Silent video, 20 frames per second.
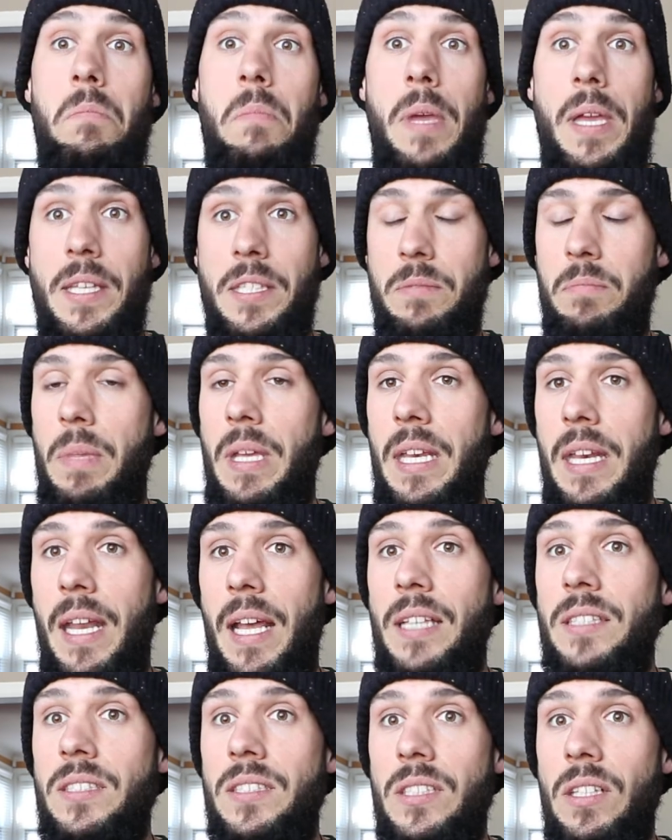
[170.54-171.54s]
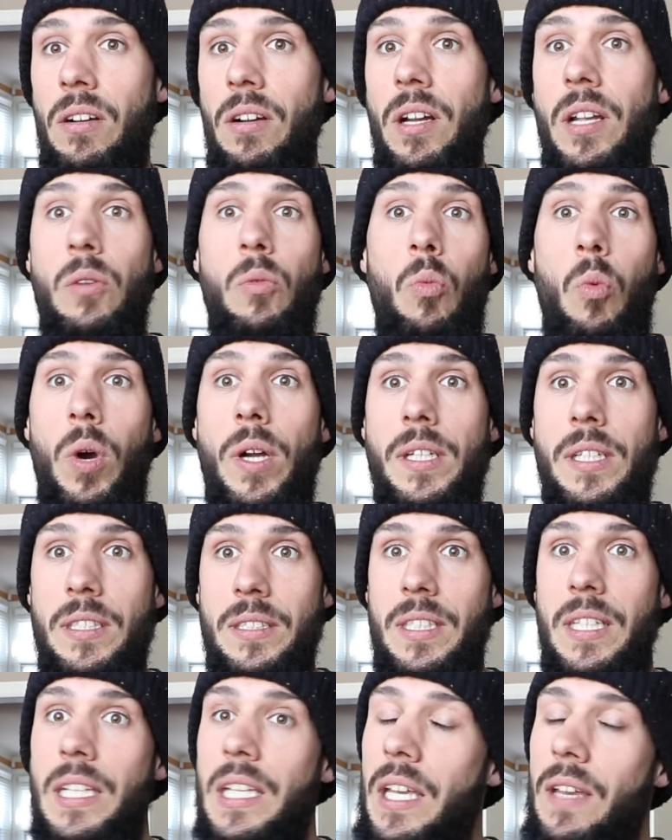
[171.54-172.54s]
is meat necessary? What
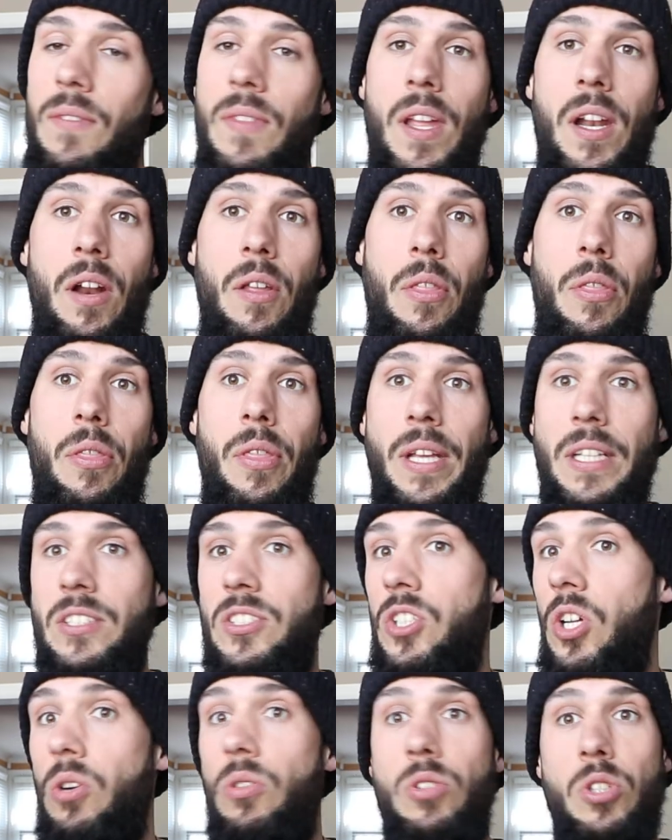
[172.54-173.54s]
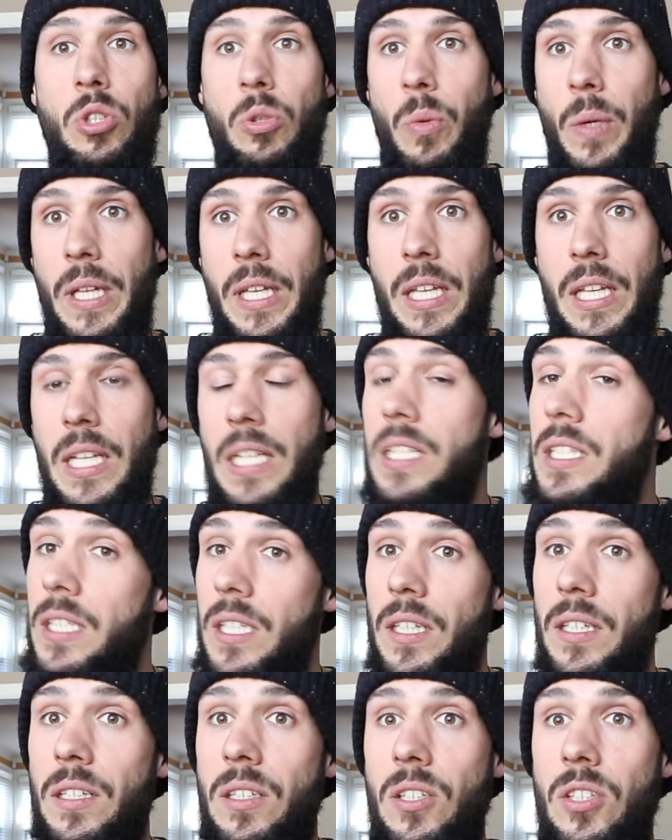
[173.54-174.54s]
does it give that other things don't? Do we need
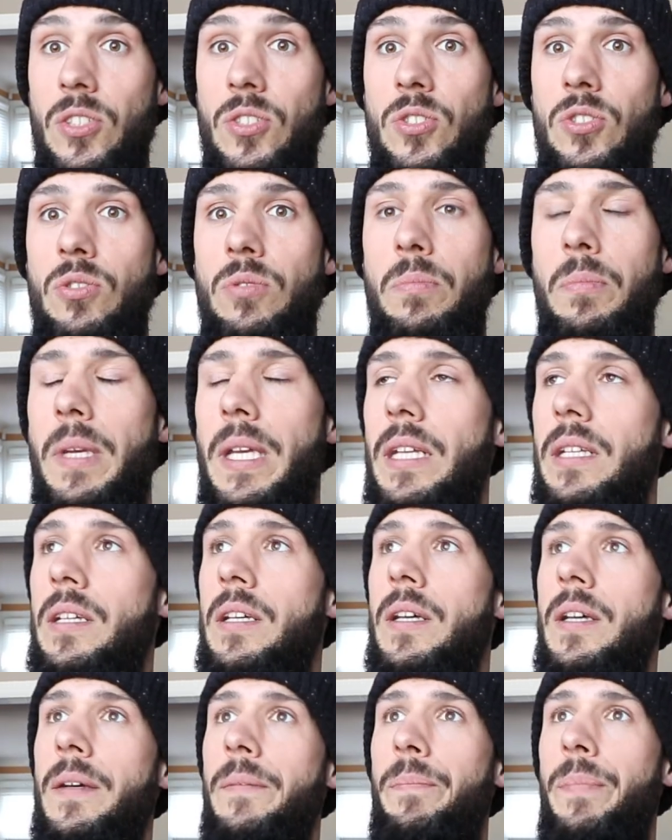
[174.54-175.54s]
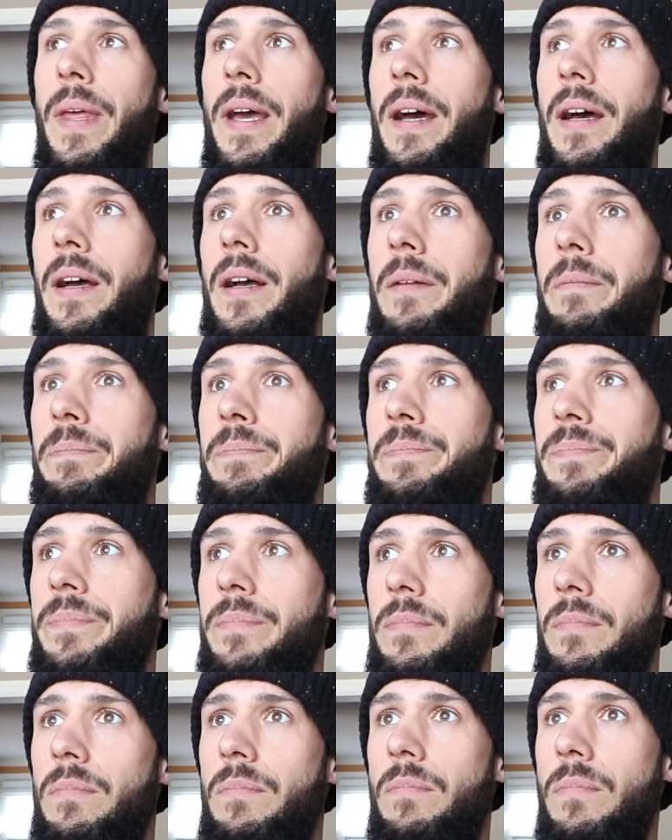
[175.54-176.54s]
to consume meat?
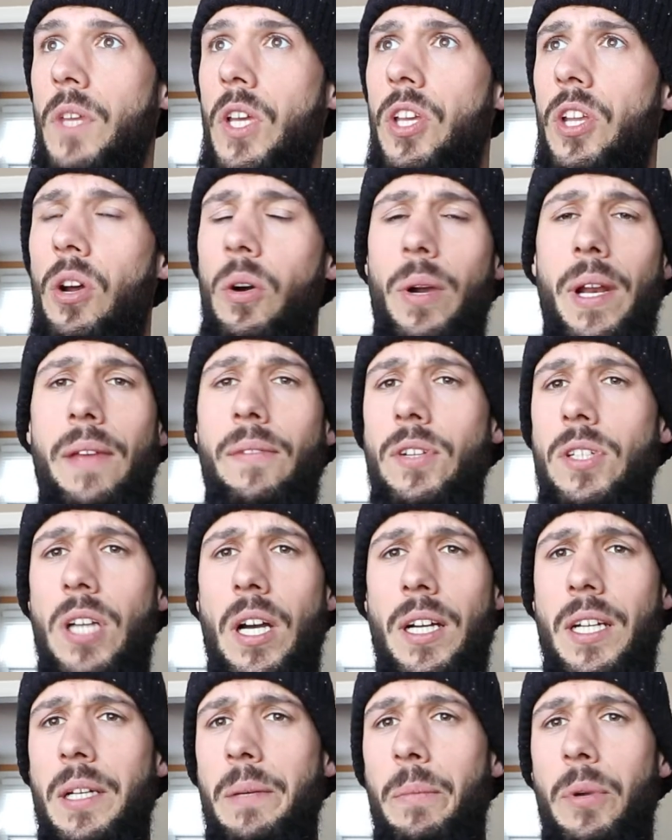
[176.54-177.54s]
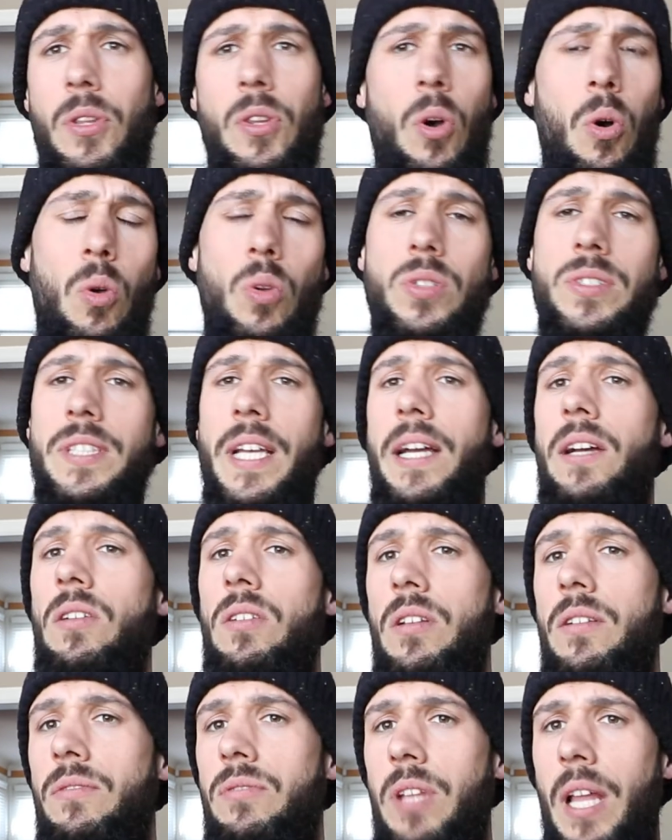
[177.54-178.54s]
And even talking about the whole
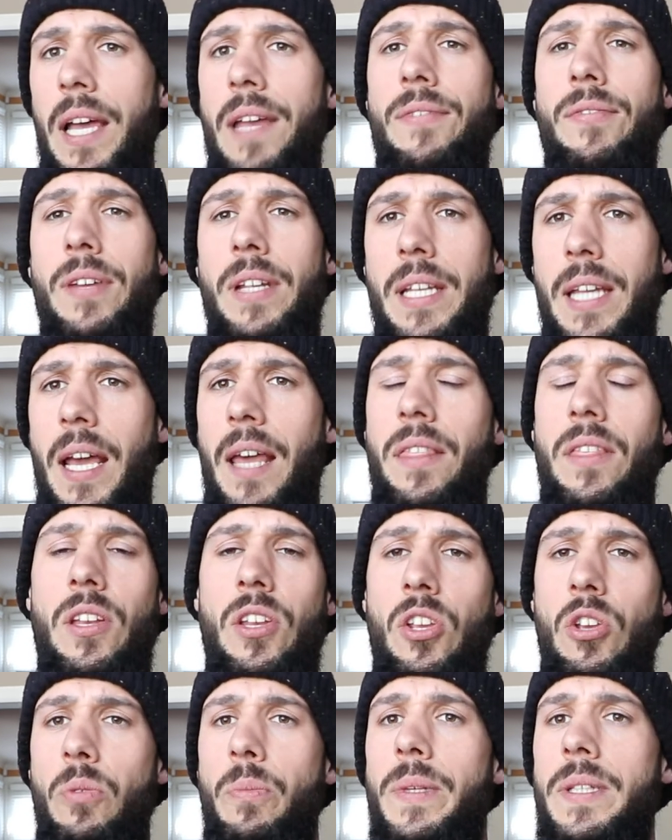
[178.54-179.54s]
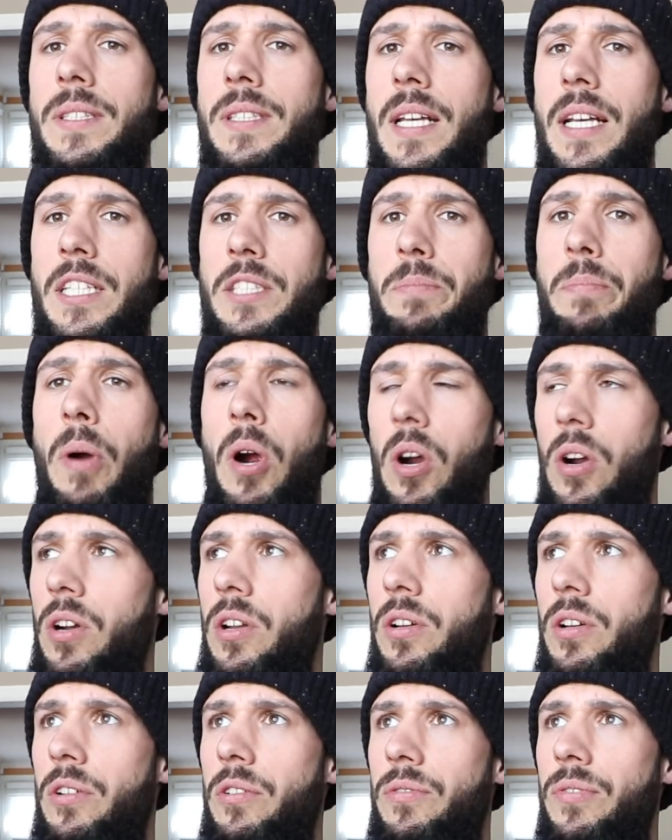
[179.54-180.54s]
cycle of life and death in humans as
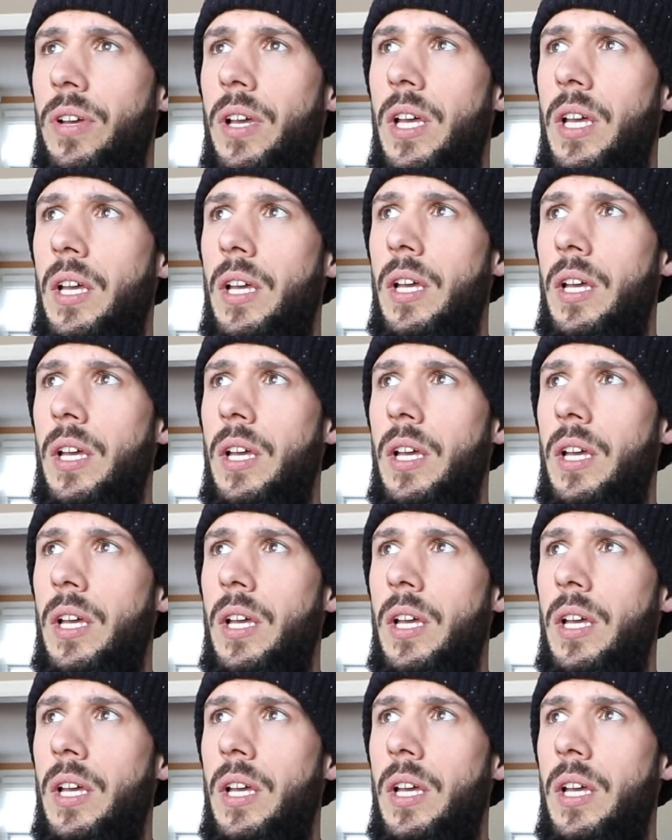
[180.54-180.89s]
part of